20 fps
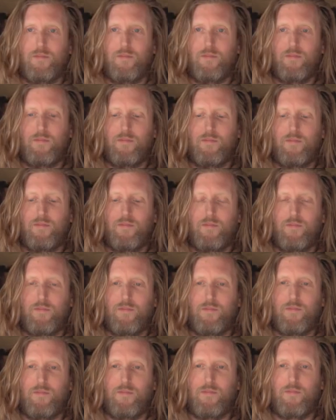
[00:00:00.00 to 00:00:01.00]

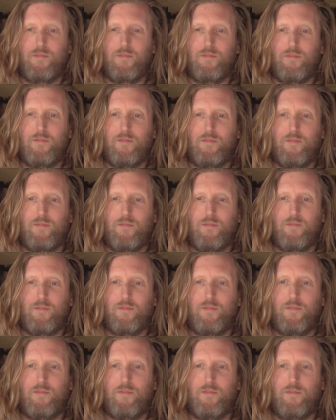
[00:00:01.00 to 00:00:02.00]

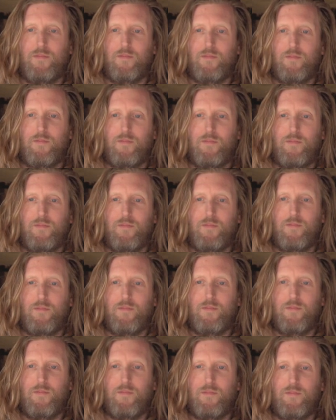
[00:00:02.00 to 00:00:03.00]

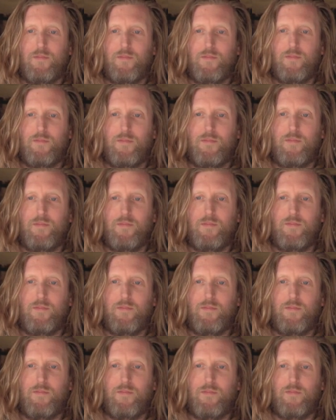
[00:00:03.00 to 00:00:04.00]

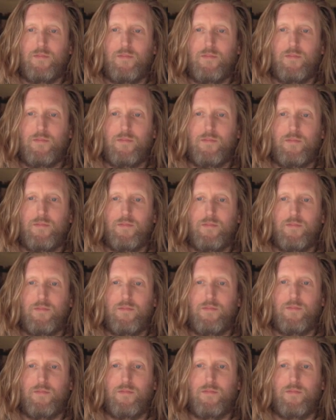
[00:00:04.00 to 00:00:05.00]

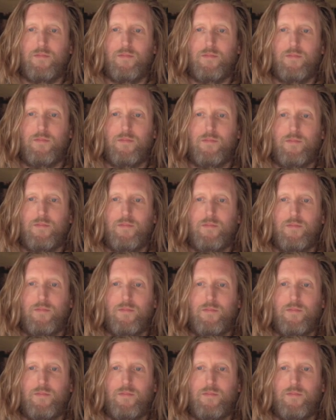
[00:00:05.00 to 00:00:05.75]
(silent)